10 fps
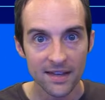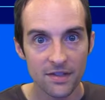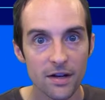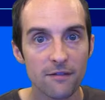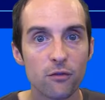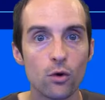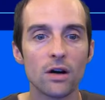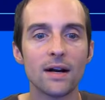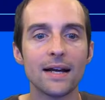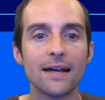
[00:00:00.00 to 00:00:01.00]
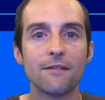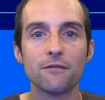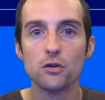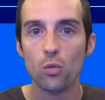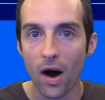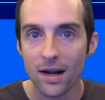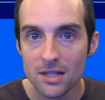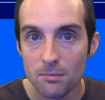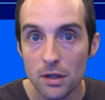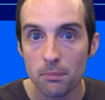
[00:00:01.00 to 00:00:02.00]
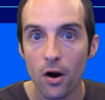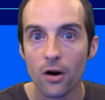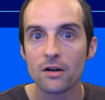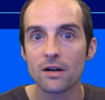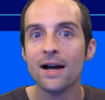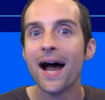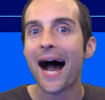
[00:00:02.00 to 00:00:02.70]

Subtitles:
Therefore, if you want to be a partner,